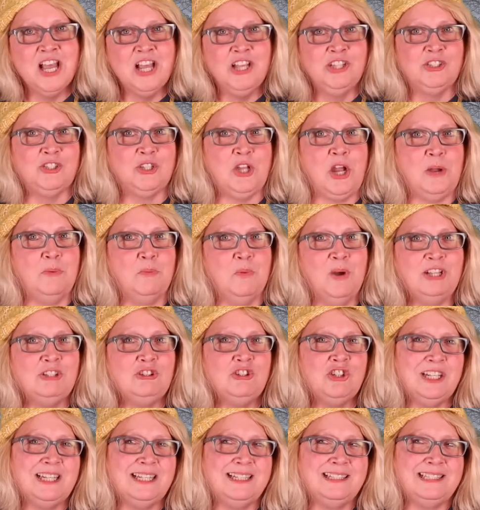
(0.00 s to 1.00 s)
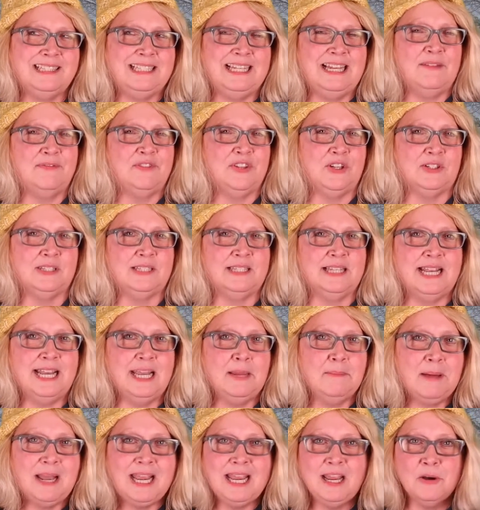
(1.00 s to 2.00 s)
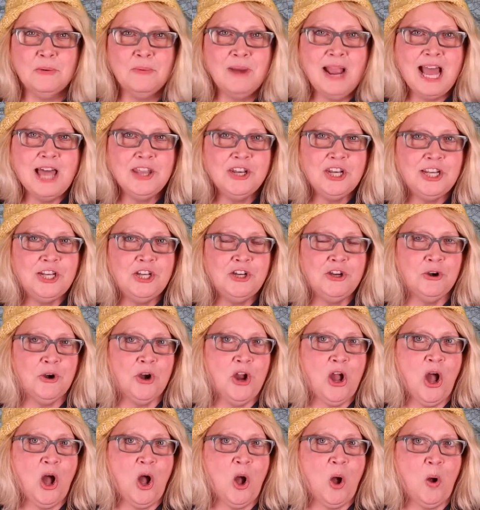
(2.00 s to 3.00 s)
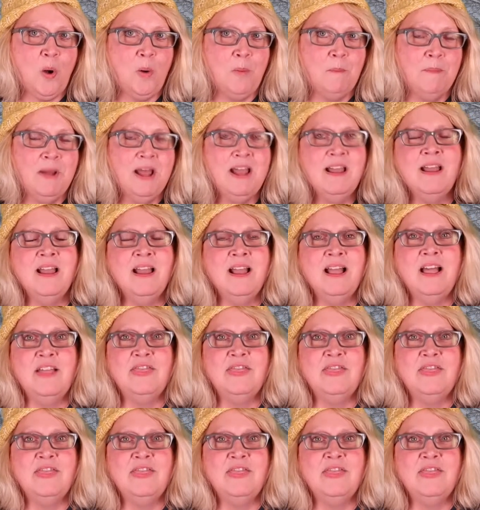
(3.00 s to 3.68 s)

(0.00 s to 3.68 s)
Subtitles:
So I want you to see if there's anybody around in your home